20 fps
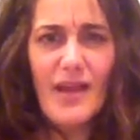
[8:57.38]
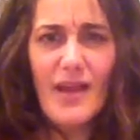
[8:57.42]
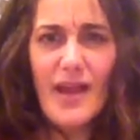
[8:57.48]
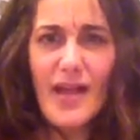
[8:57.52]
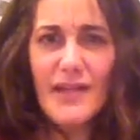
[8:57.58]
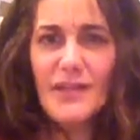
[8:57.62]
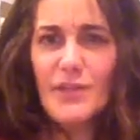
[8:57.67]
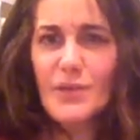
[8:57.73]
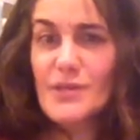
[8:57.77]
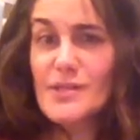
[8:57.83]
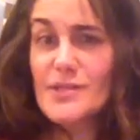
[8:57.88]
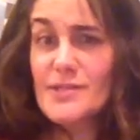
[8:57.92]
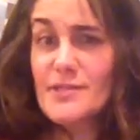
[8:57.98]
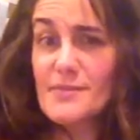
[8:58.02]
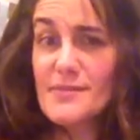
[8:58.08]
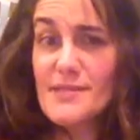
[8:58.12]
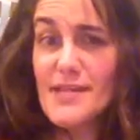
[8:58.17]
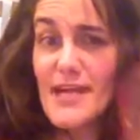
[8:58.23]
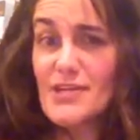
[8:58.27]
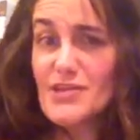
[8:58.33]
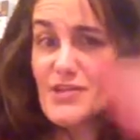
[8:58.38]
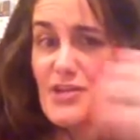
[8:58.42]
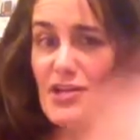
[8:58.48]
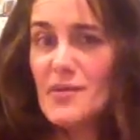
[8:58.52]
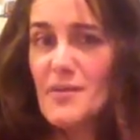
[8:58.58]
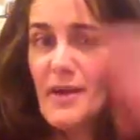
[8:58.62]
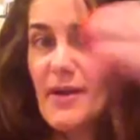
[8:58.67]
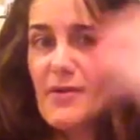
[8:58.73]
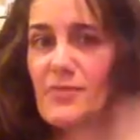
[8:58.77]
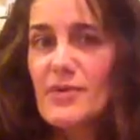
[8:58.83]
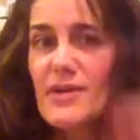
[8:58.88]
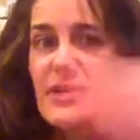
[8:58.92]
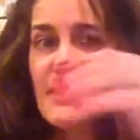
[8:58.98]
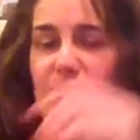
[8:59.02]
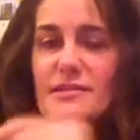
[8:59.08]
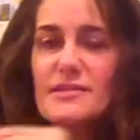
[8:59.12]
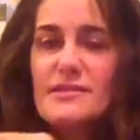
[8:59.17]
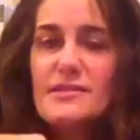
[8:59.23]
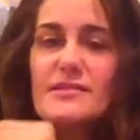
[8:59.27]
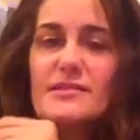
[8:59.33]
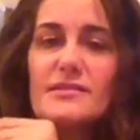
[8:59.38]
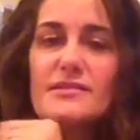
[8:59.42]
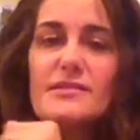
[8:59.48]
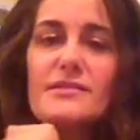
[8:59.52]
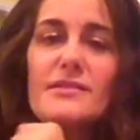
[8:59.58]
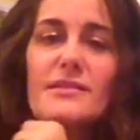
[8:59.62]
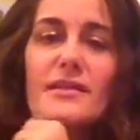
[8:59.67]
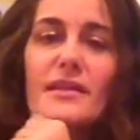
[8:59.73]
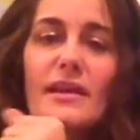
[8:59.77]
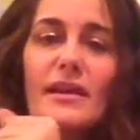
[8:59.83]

I notice some tension in my wrists.